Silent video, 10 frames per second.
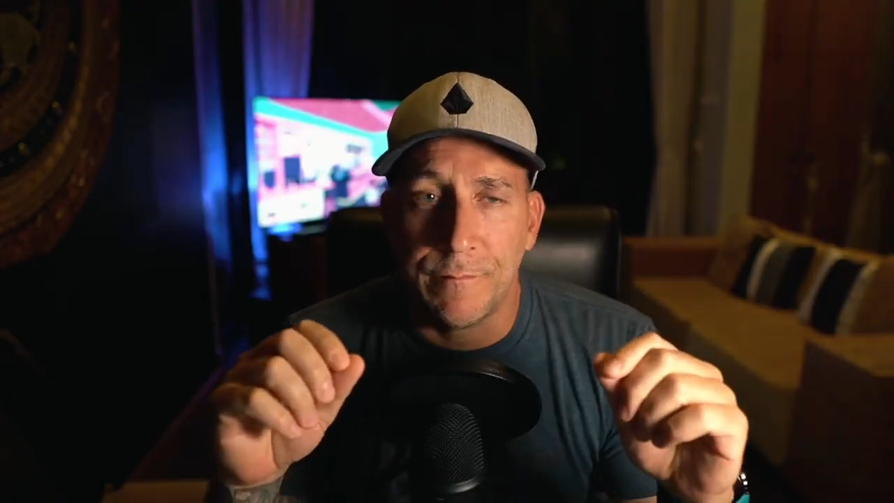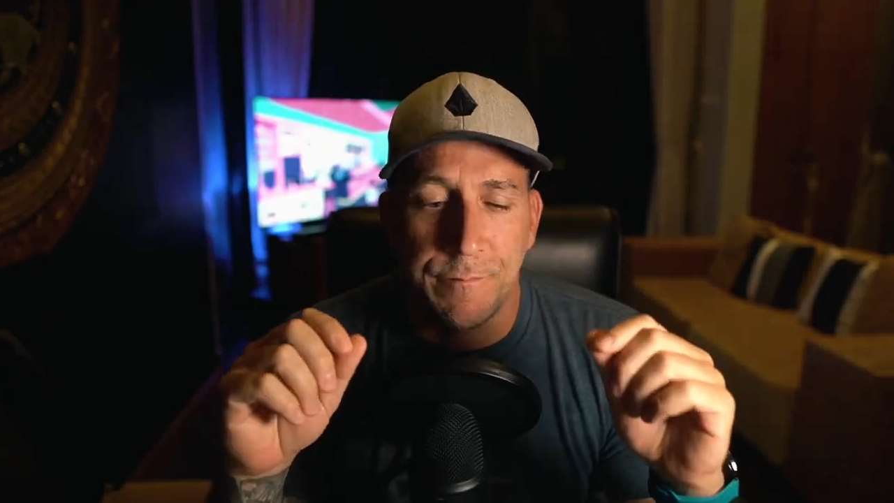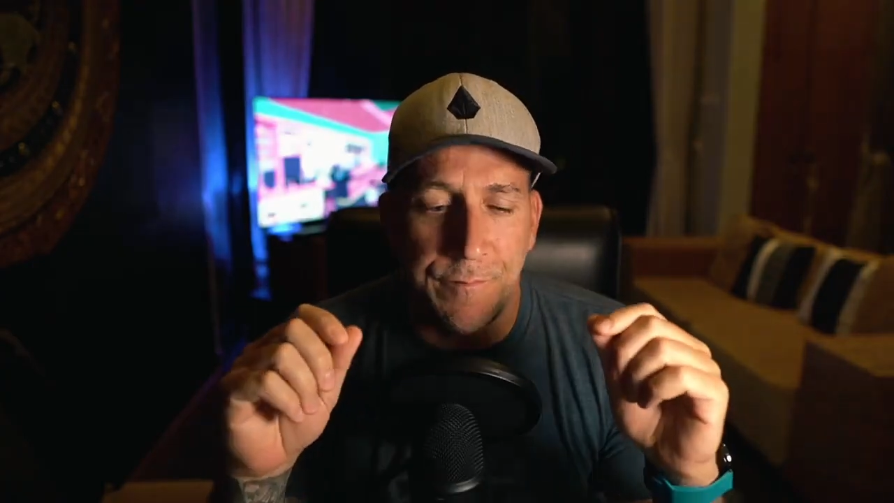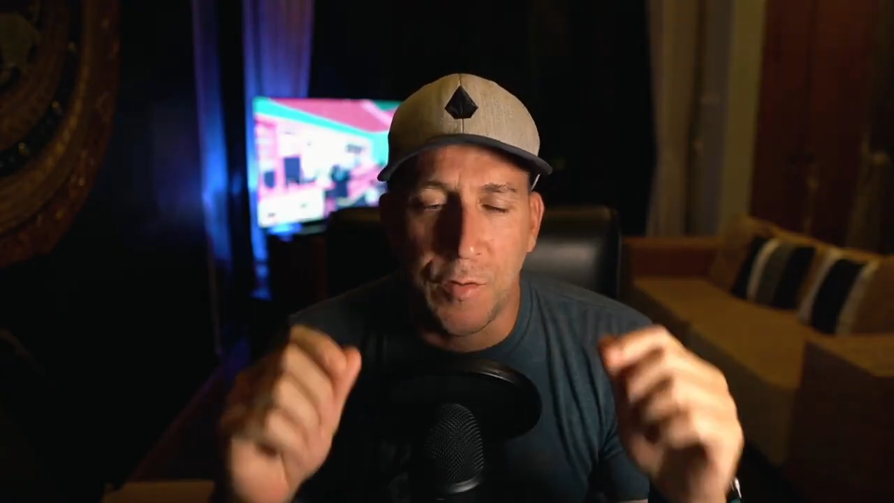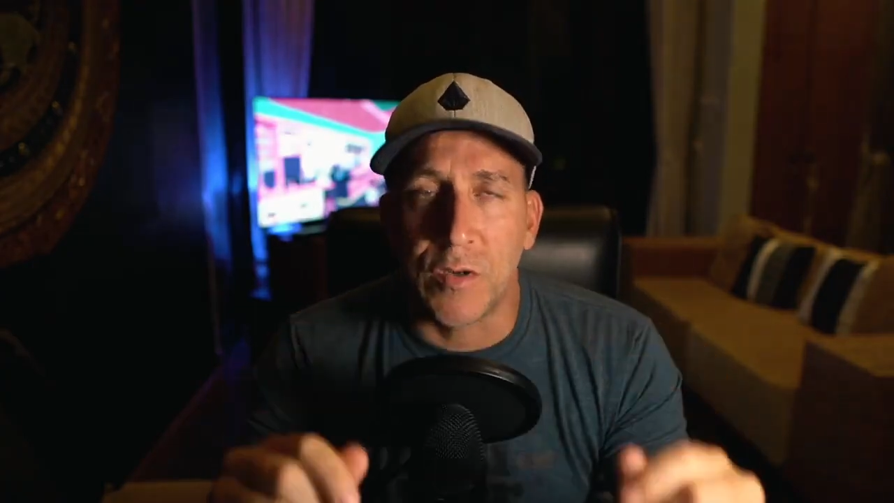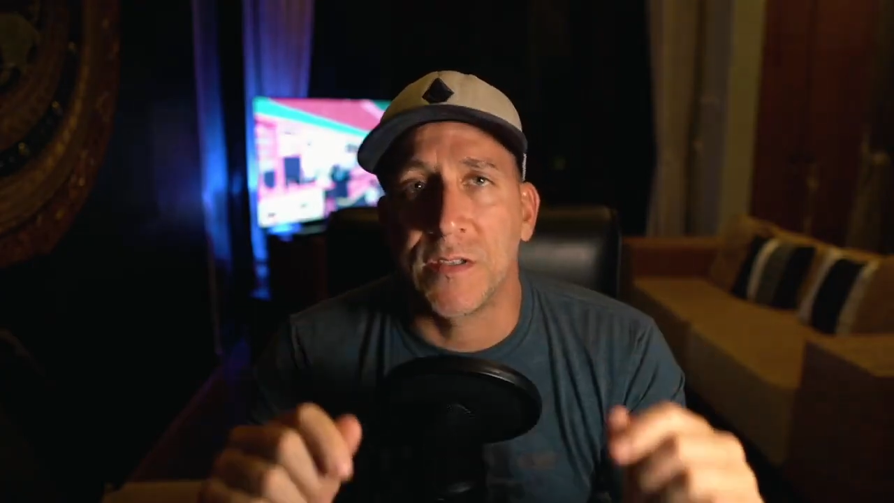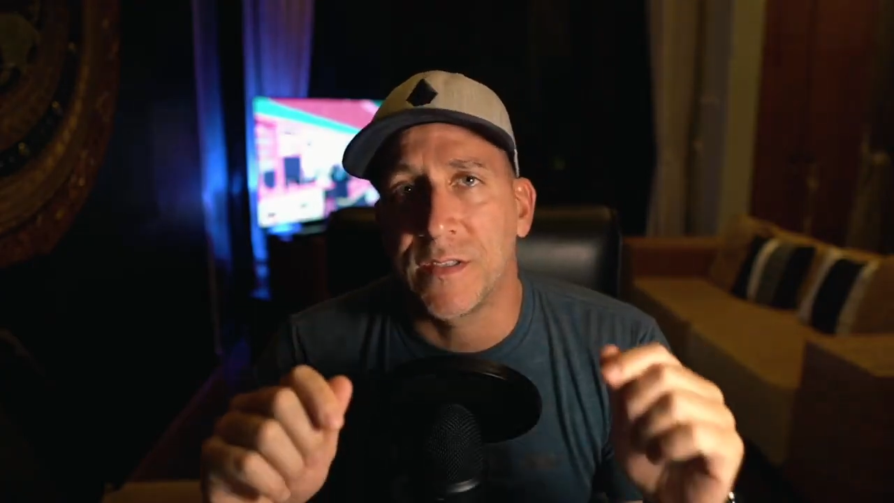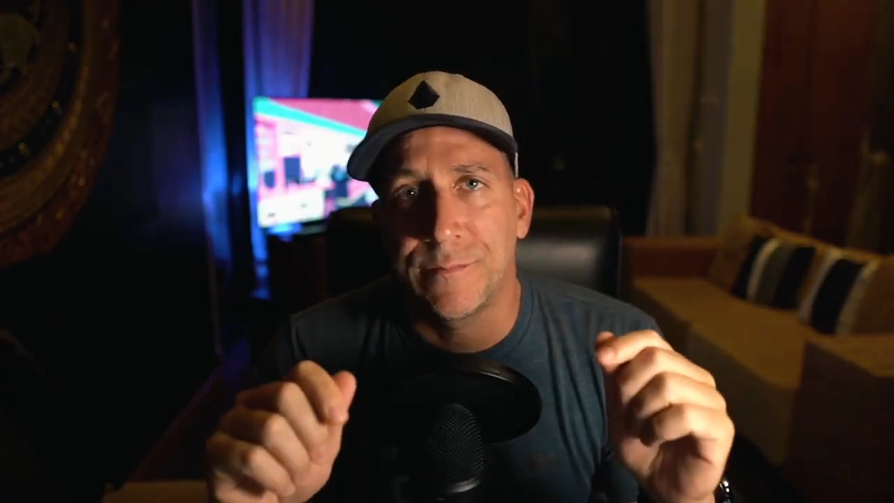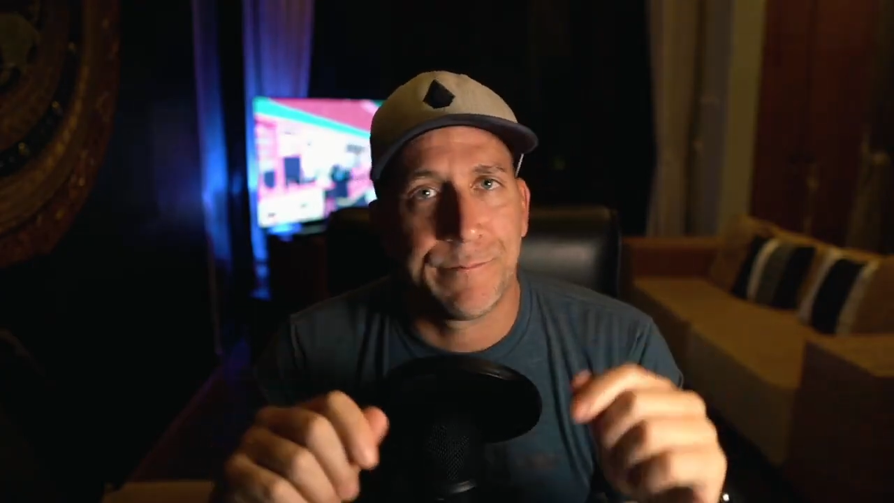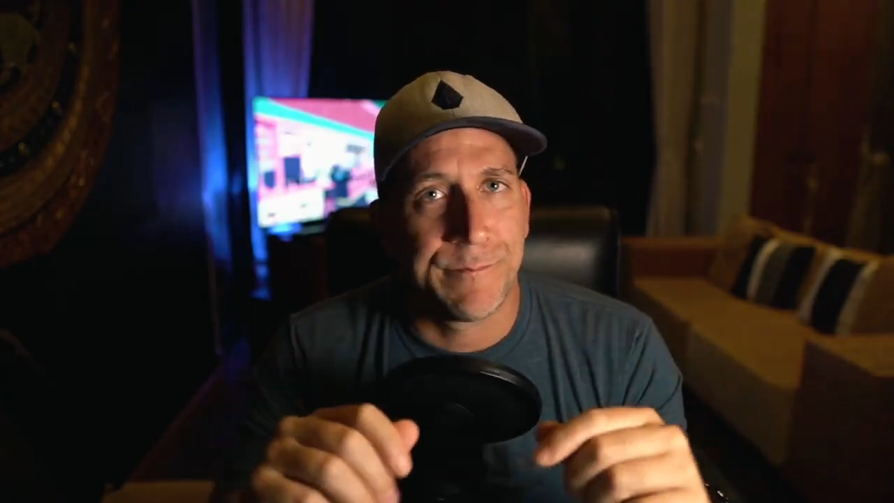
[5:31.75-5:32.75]

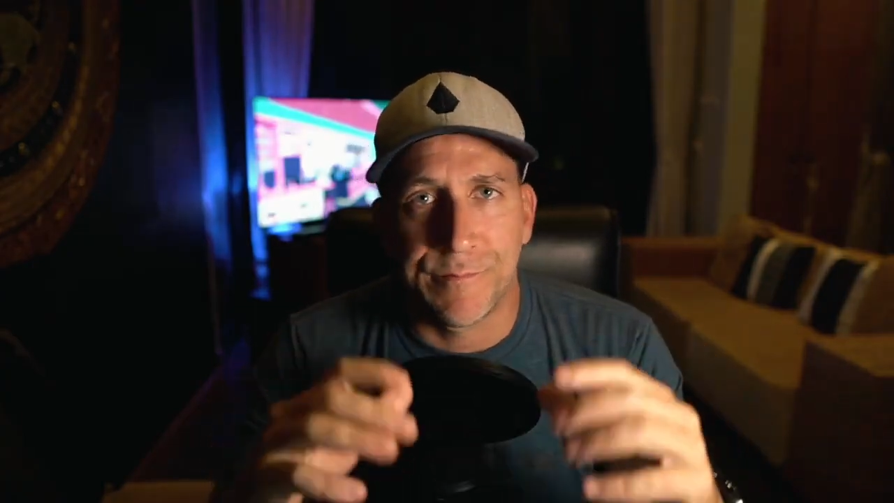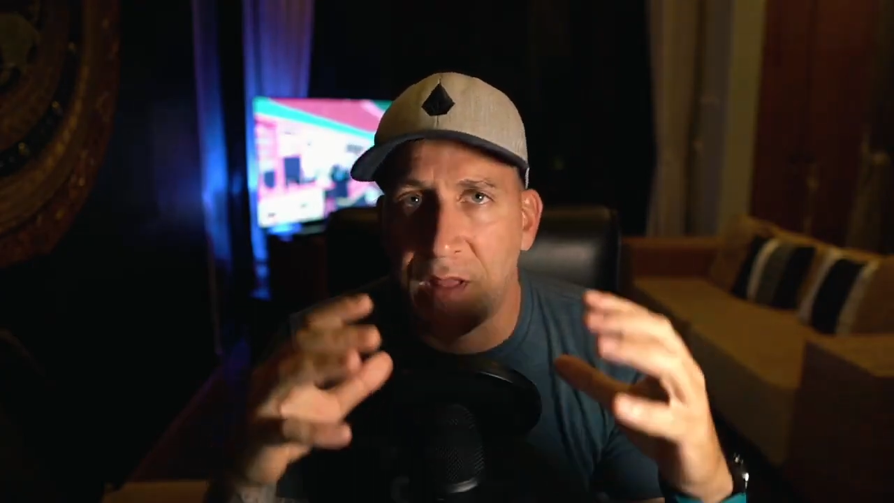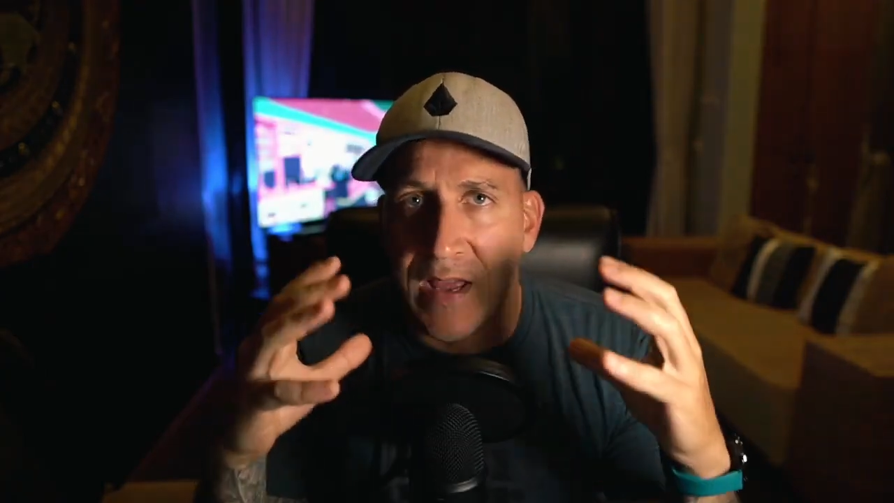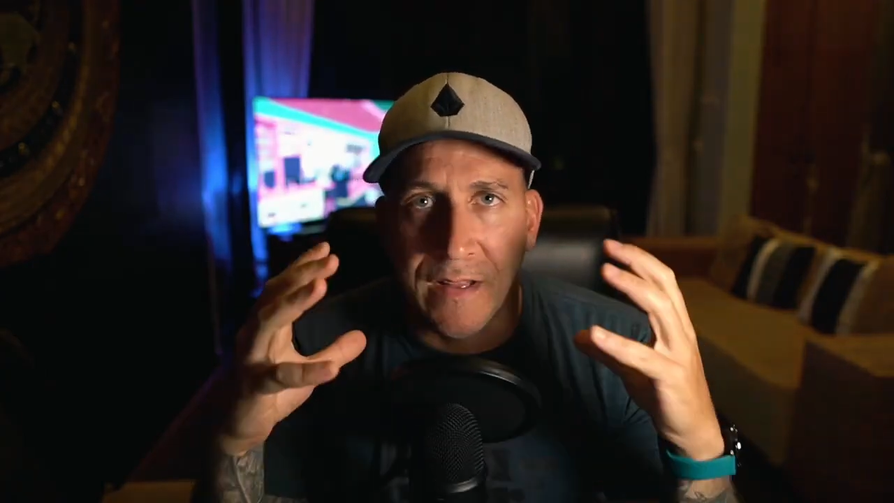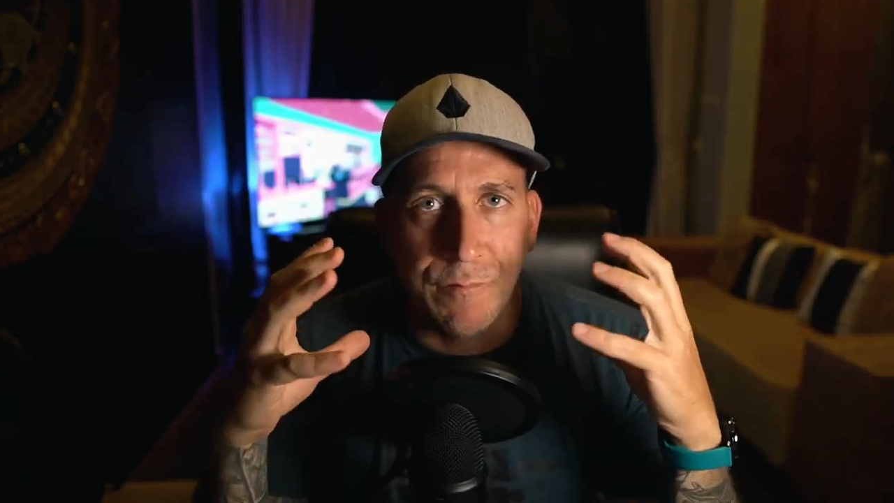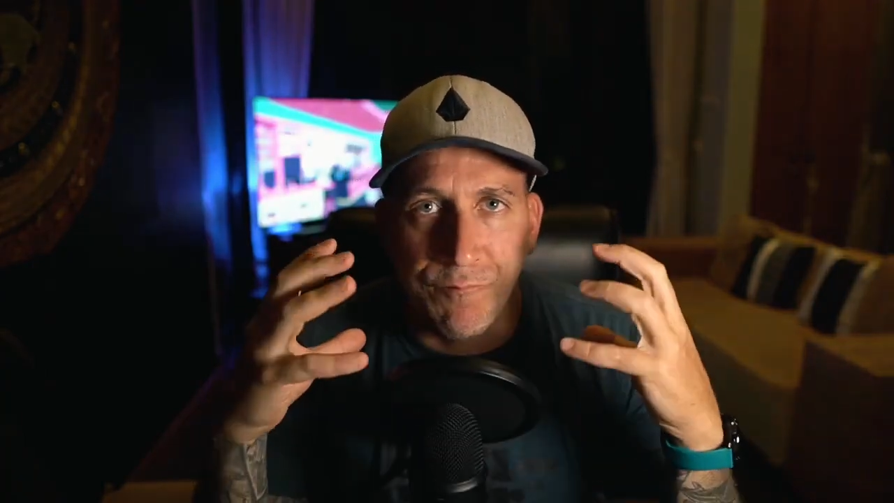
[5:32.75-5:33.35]
first like